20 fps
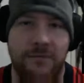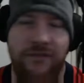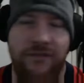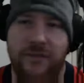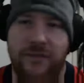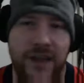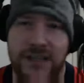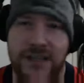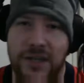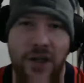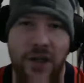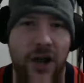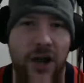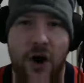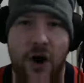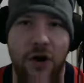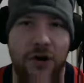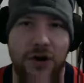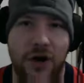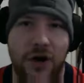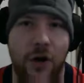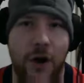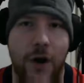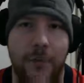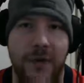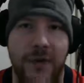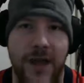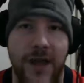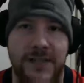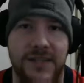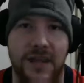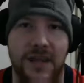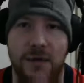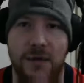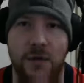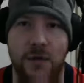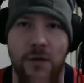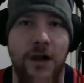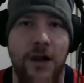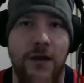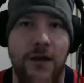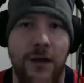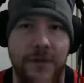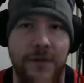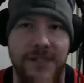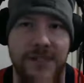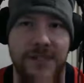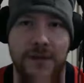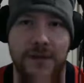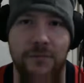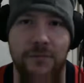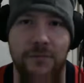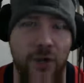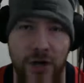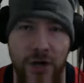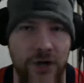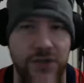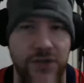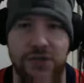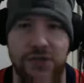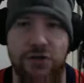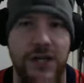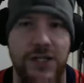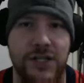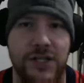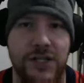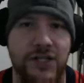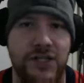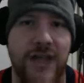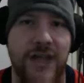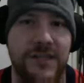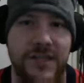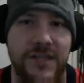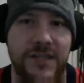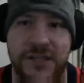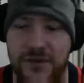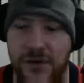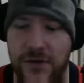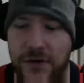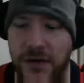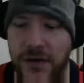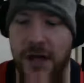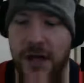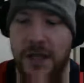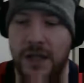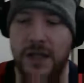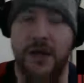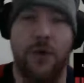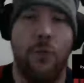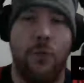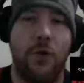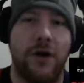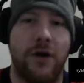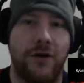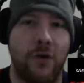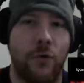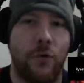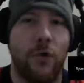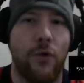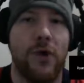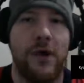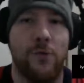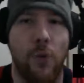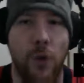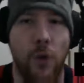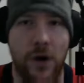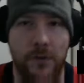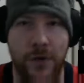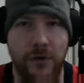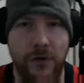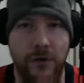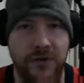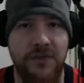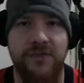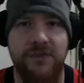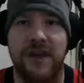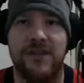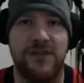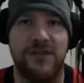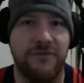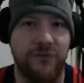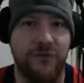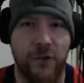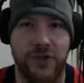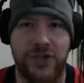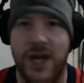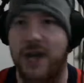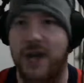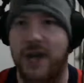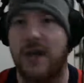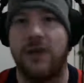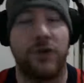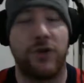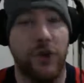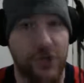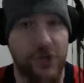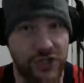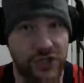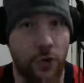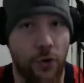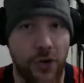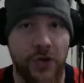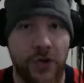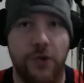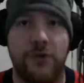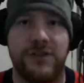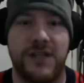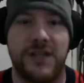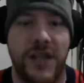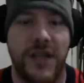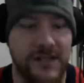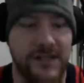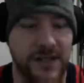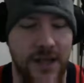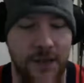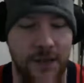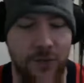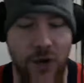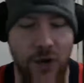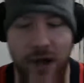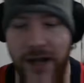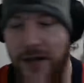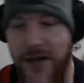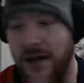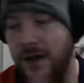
That's a lot harder to go up against than a Columbus team where you're trading chances, or where they're worried more about defense or forechecking, or you're scoring goals against them, right?